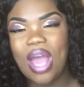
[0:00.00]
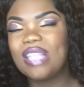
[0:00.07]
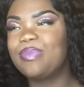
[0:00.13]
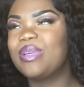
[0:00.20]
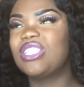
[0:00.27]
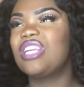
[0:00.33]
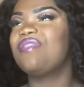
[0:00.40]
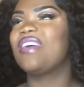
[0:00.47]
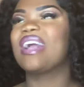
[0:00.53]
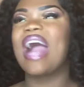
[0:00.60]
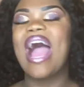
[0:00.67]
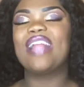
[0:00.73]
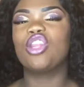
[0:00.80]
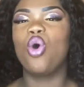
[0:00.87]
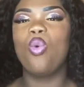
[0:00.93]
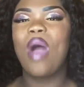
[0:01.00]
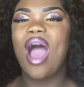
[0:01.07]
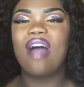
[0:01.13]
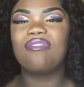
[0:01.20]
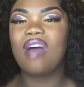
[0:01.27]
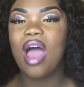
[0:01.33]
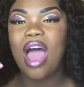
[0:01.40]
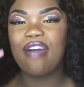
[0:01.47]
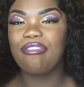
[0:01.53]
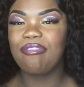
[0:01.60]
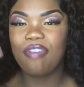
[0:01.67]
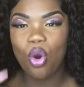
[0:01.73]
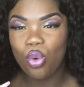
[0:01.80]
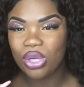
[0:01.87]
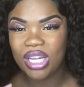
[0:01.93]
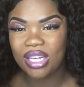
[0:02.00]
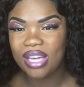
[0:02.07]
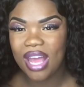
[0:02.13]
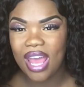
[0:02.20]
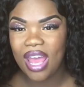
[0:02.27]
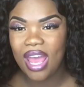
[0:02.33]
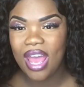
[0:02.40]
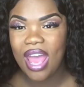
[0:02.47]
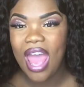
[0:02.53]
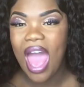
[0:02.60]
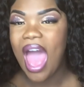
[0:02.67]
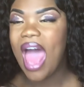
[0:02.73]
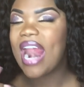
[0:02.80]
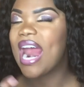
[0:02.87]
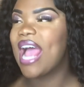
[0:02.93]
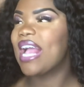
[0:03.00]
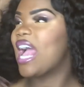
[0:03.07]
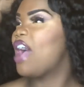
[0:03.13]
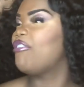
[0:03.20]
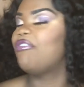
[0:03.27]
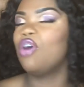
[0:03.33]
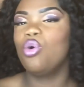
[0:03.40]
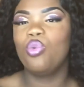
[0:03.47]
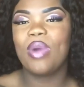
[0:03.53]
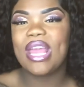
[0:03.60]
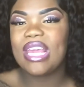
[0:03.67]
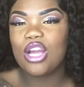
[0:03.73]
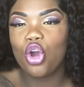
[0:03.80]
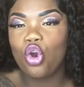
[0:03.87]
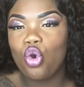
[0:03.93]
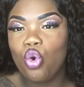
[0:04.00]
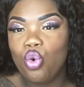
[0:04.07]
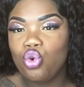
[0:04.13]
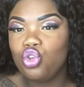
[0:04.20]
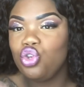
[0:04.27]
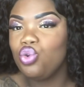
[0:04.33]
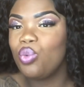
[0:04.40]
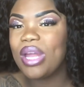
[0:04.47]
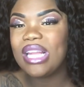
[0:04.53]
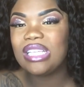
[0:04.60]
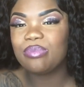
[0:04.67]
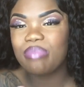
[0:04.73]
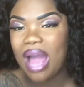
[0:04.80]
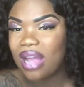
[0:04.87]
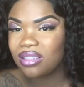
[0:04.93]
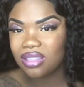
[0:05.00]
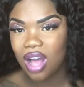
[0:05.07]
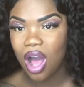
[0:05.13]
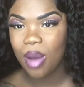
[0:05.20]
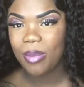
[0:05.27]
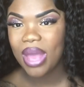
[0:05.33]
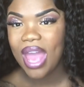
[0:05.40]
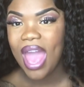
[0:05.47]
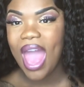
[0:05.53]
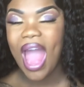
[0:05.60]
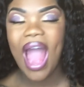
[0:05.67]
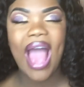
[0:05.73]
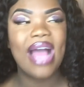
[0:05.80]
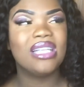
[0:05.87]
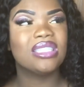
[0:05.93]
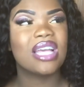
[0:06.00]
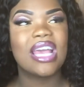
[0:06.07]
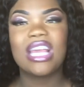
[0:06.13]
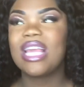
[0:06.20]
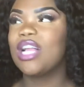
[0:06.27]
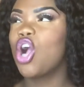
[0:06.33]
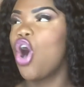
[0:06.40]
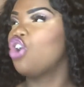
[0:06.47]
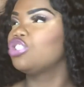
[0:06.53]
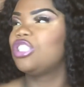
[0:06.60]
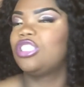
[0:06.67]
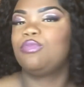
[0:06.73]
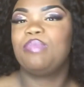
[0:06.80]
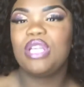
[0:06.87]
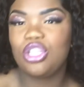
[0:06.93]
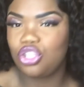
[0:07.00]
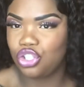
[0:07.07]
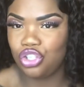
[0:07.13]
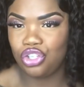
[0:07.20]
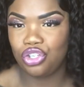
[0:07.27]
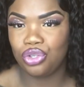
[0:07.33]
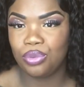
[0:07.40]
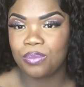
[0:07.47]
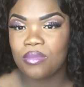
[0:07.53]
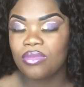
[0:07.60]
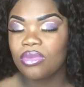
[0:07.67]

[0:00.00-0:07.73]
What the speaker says: Especially if a guy don't have a phone in there, like a phone where he can call you when he's banged up and he can't speak to you.